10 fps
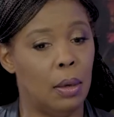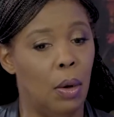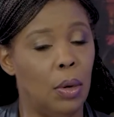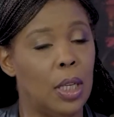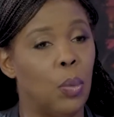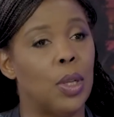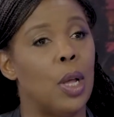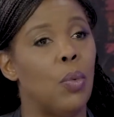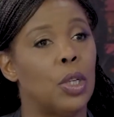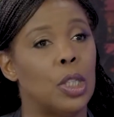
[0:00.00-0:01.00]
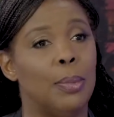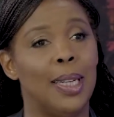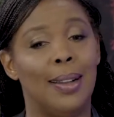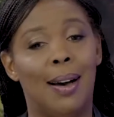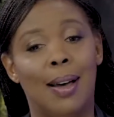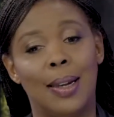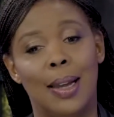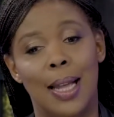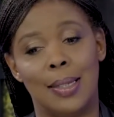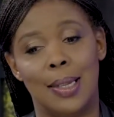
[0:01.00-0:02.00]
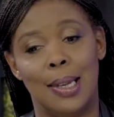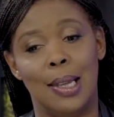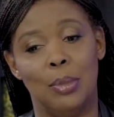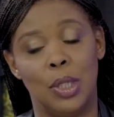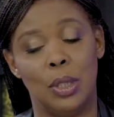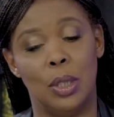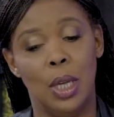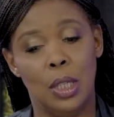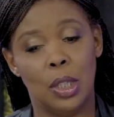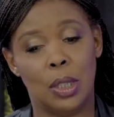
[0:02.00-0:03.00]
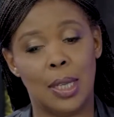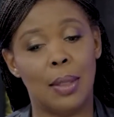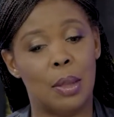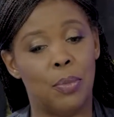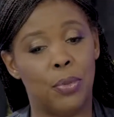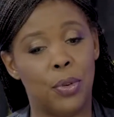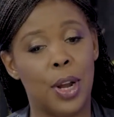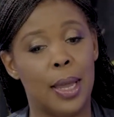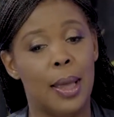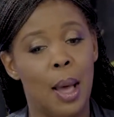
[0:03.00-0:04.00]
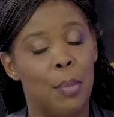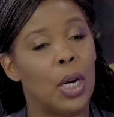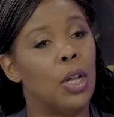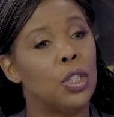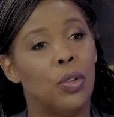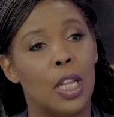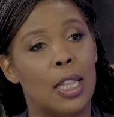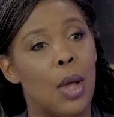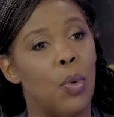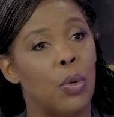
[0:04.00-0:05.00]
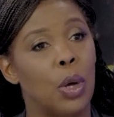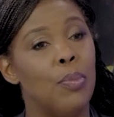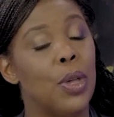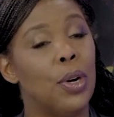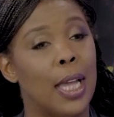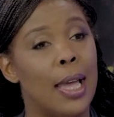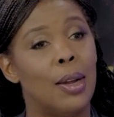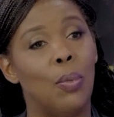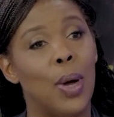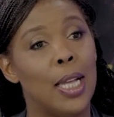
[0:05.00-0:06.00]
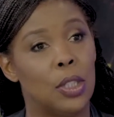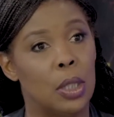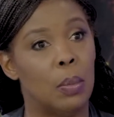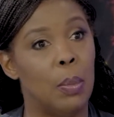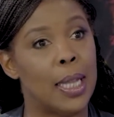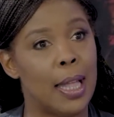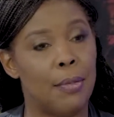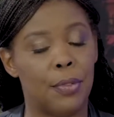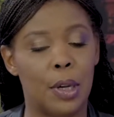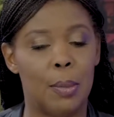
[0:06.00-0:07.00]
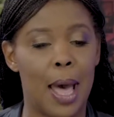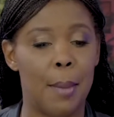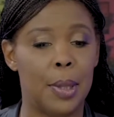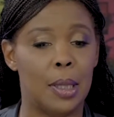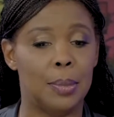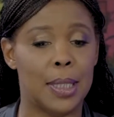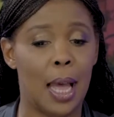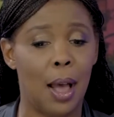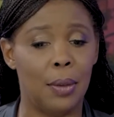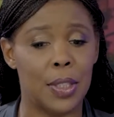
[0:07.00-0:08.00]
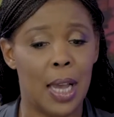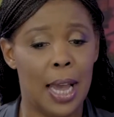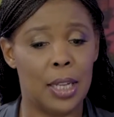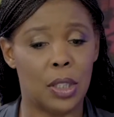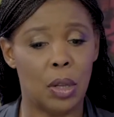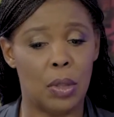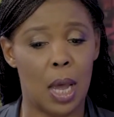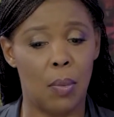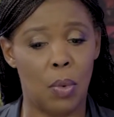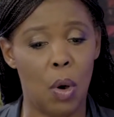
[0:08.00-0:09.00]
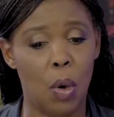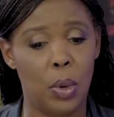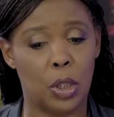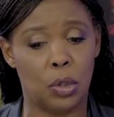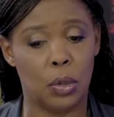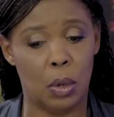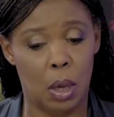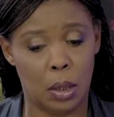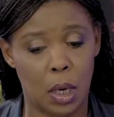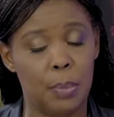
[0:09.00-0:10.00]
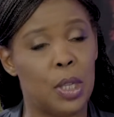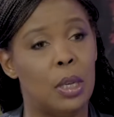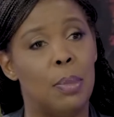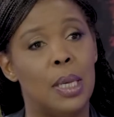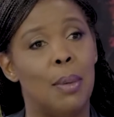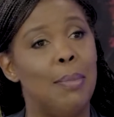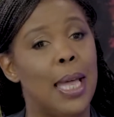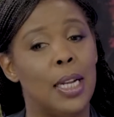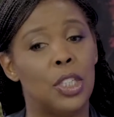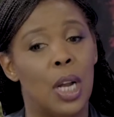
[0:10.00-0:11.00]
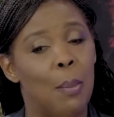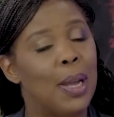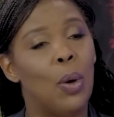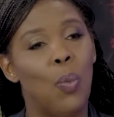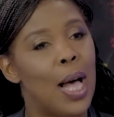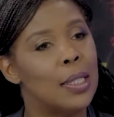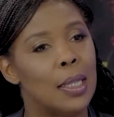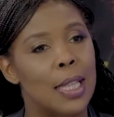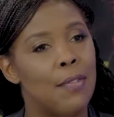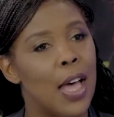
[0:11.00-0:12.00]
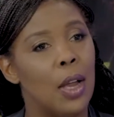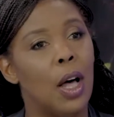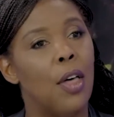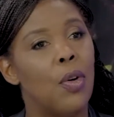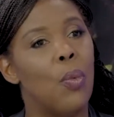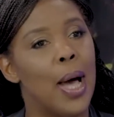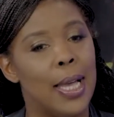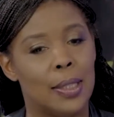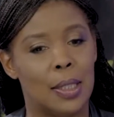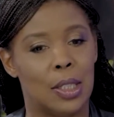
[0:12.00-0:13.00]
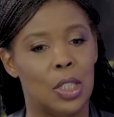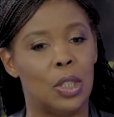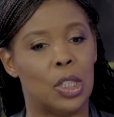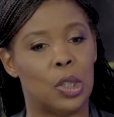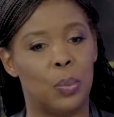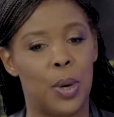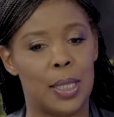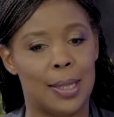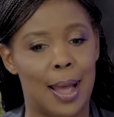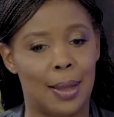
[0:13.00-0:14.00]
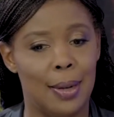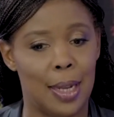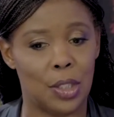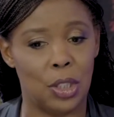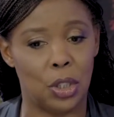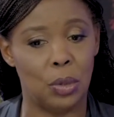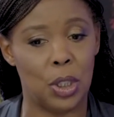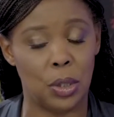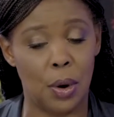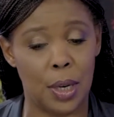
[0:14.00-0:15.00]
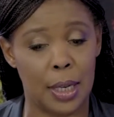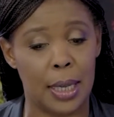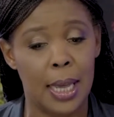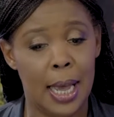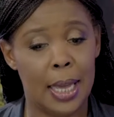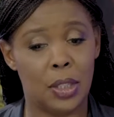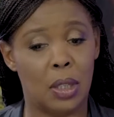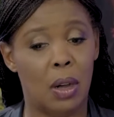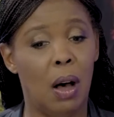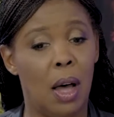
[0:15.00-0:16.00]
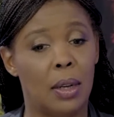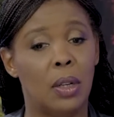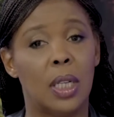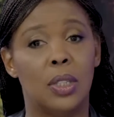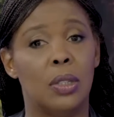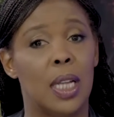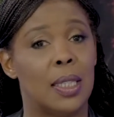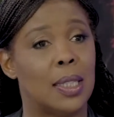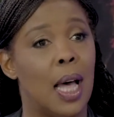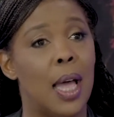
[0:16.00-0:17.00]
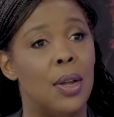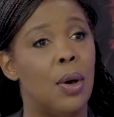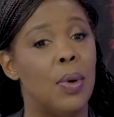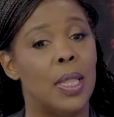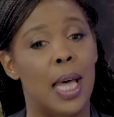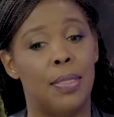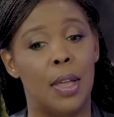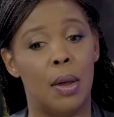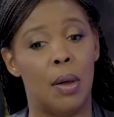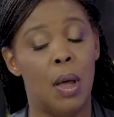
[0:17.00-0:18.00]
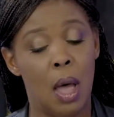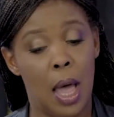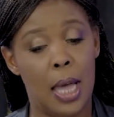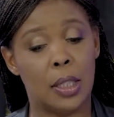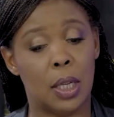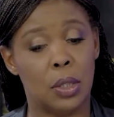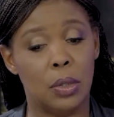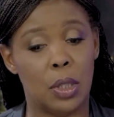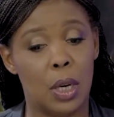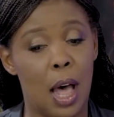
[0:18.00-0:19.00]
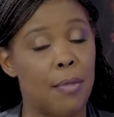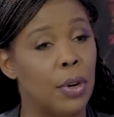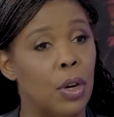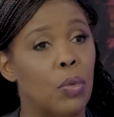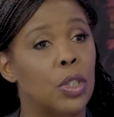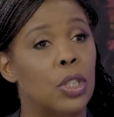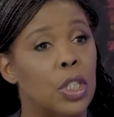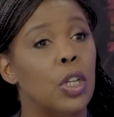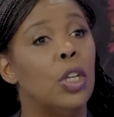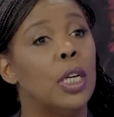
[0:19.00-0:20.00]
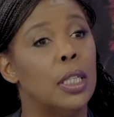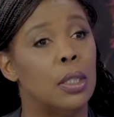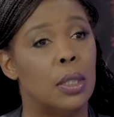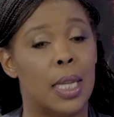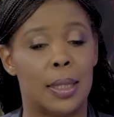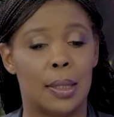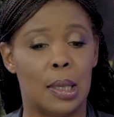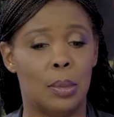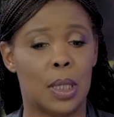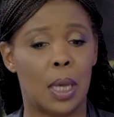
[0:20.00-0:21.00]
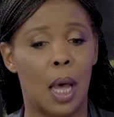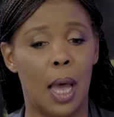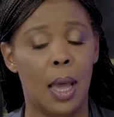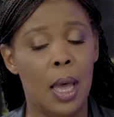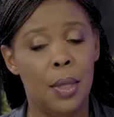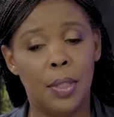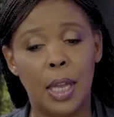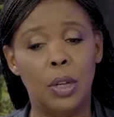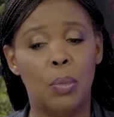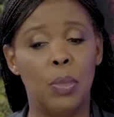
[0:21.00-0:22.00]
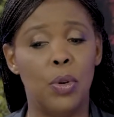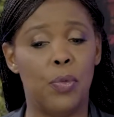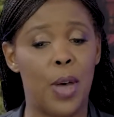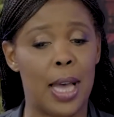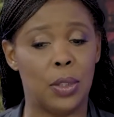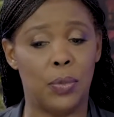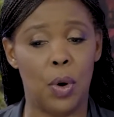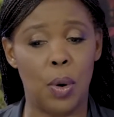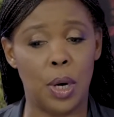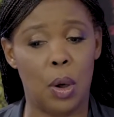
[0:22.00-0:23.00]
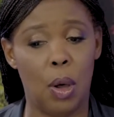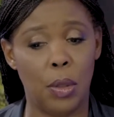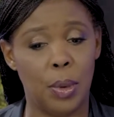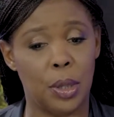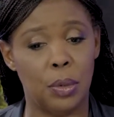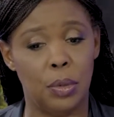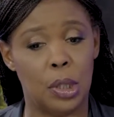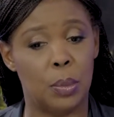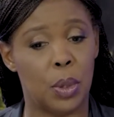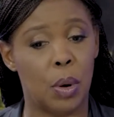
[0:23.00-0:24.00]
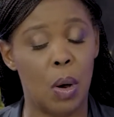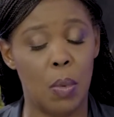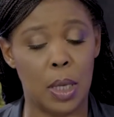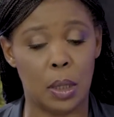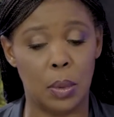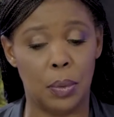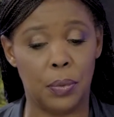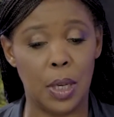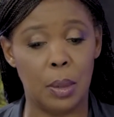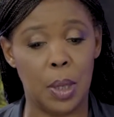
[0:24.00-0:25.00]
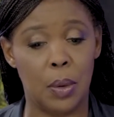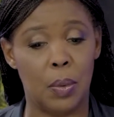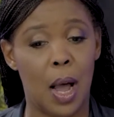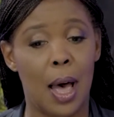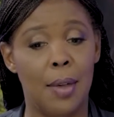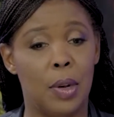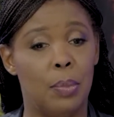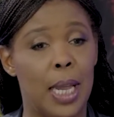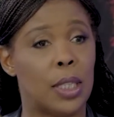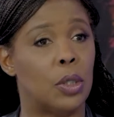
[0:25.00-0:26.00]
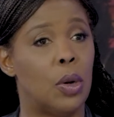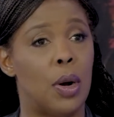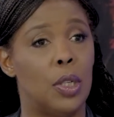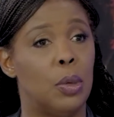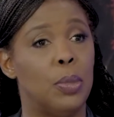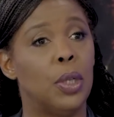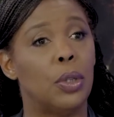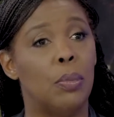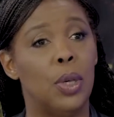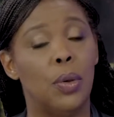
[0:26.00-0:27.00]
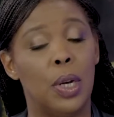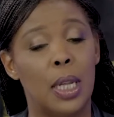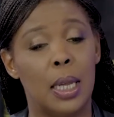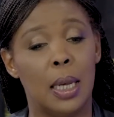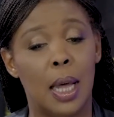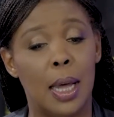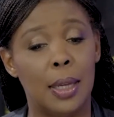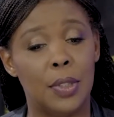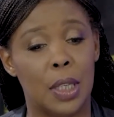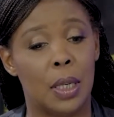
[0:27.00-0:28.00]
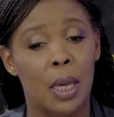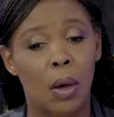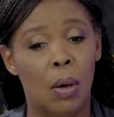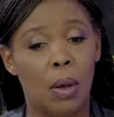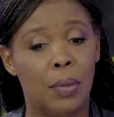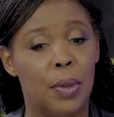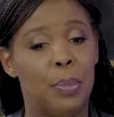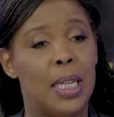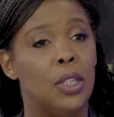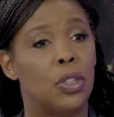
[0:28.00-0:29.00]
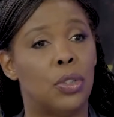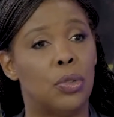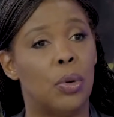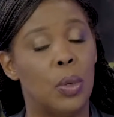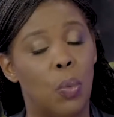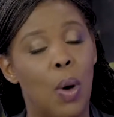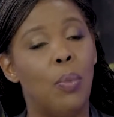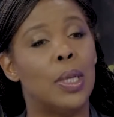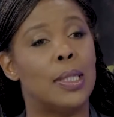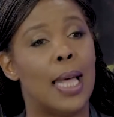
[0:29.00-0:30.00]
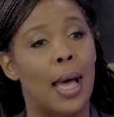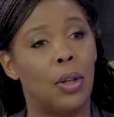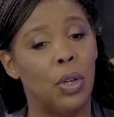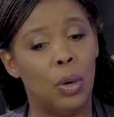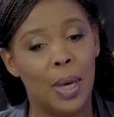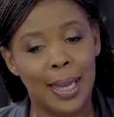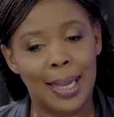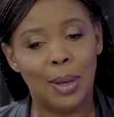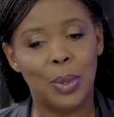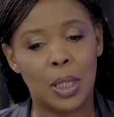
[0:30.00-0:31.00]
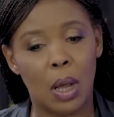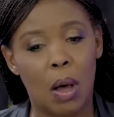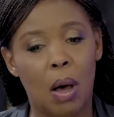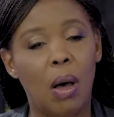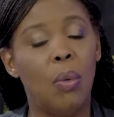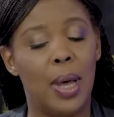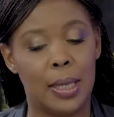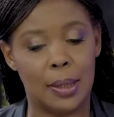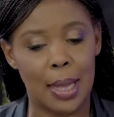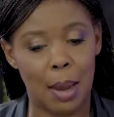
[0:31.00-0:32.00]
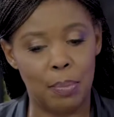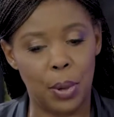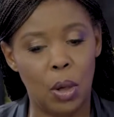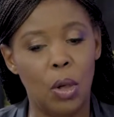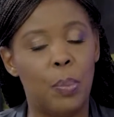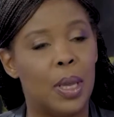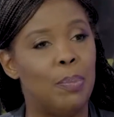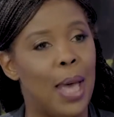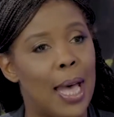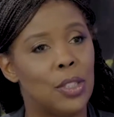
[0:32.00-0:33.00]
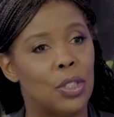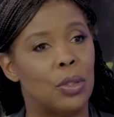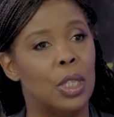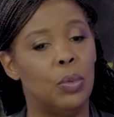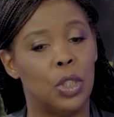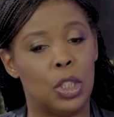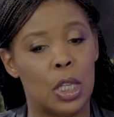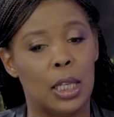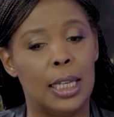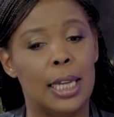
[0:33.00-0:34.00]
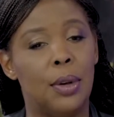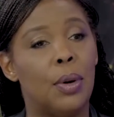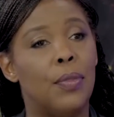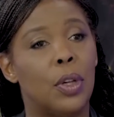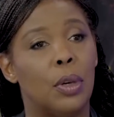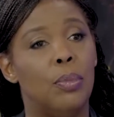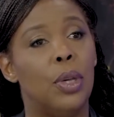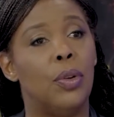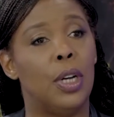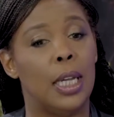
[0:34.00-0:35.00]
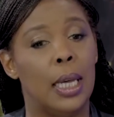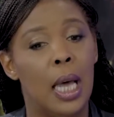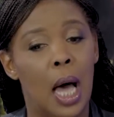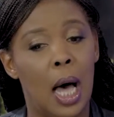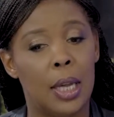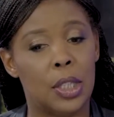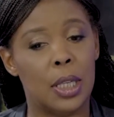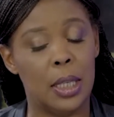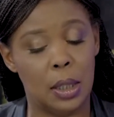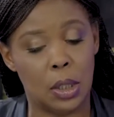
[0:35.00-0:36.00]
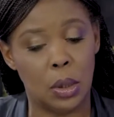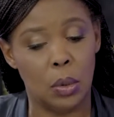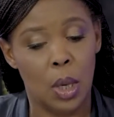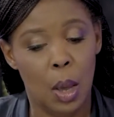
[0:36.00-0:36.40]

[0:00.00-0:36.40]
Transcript: only were they worshiping God and asking him to set them free, but also that they were communicating ways to make that freedom happen themselves. And so that role was attempted to be diminished, but it wasn't. They found other ways to still express that connection to eternity and to God, looking to that sky, knowing that their ancestors in Africa were still looking to that same sky. Then you move fast forward all the way through Jim Crow. Once the freedom had arrived and Blacks started to build community and lives and all of it being destroyed, what was that glue? It was always that pulpit pastor. It was the leader of the community to